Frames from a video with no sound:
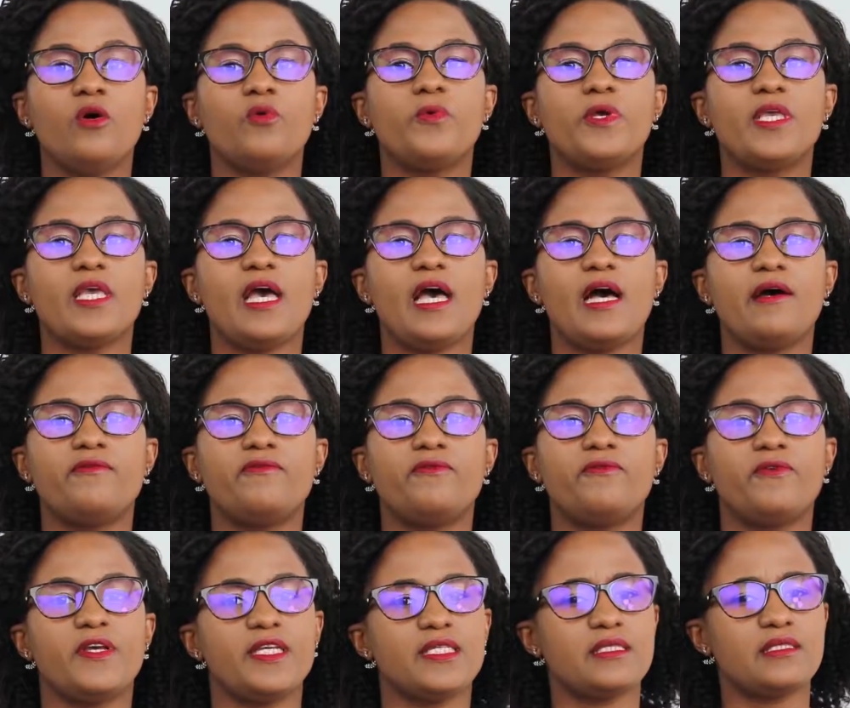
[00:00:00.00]
We have
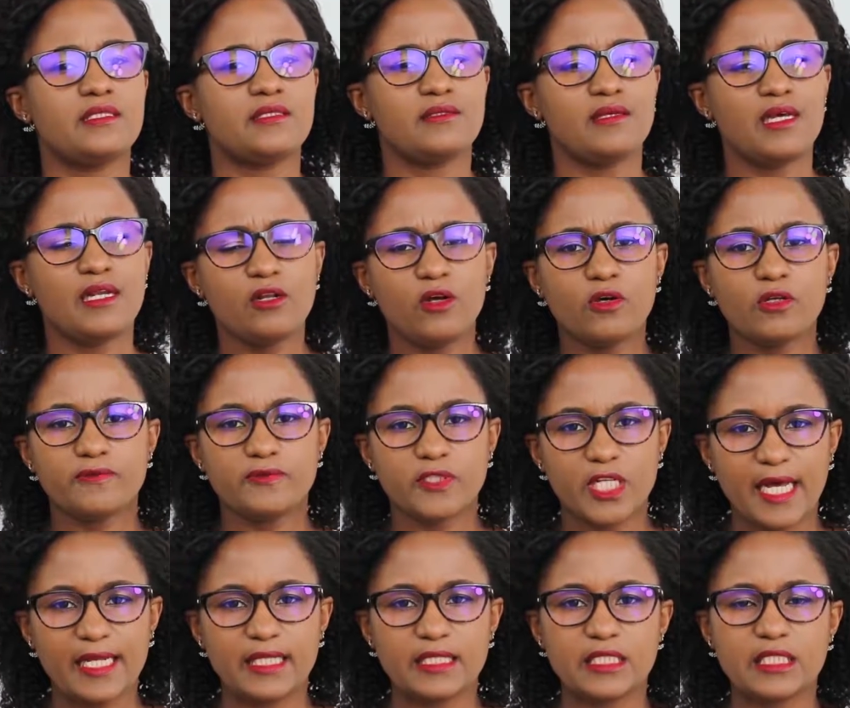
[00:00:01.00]
faced a lot of
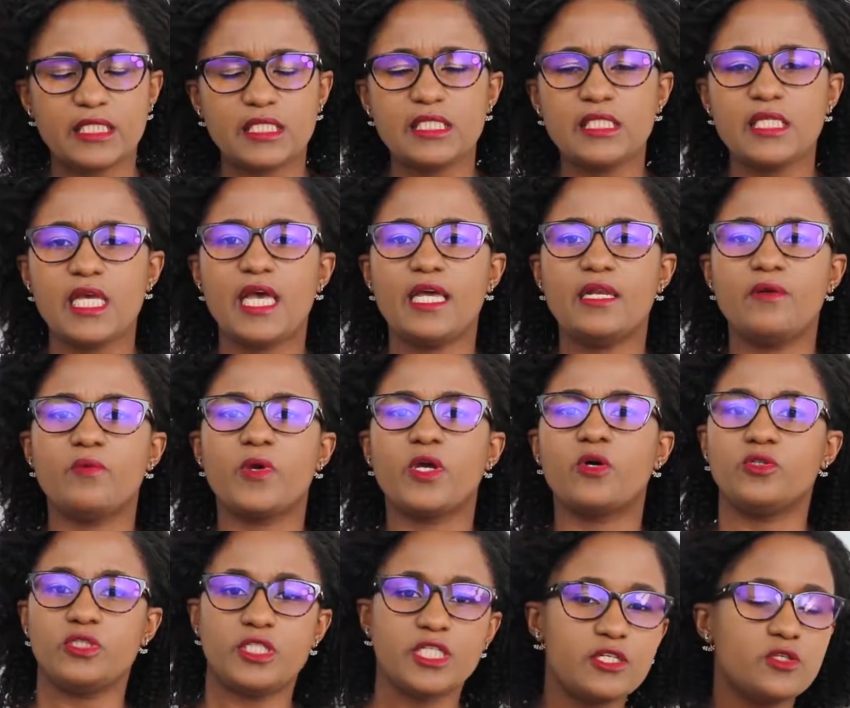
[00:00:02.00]
challenges, and we
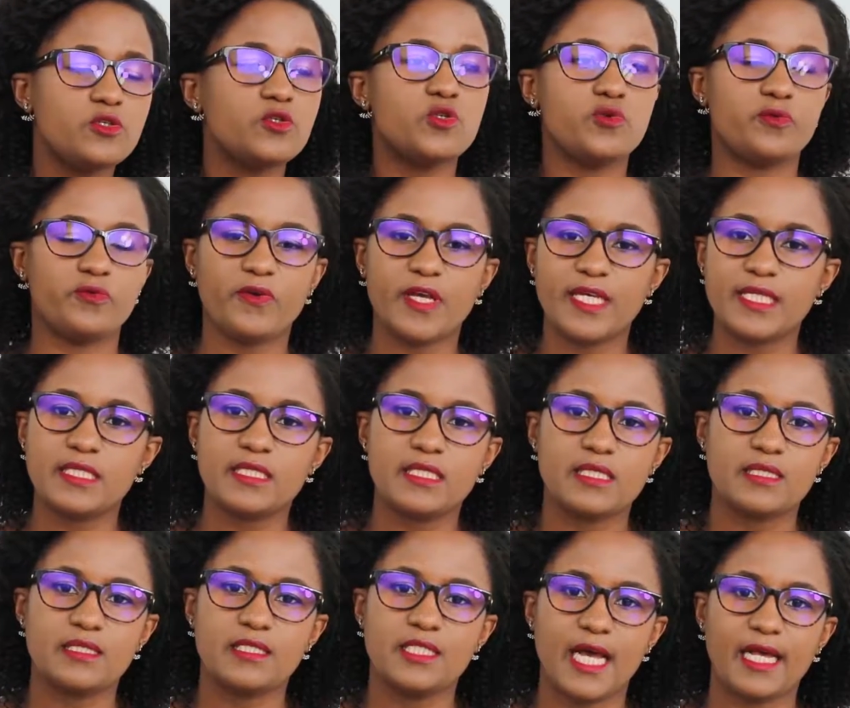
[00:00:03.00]
continue to face these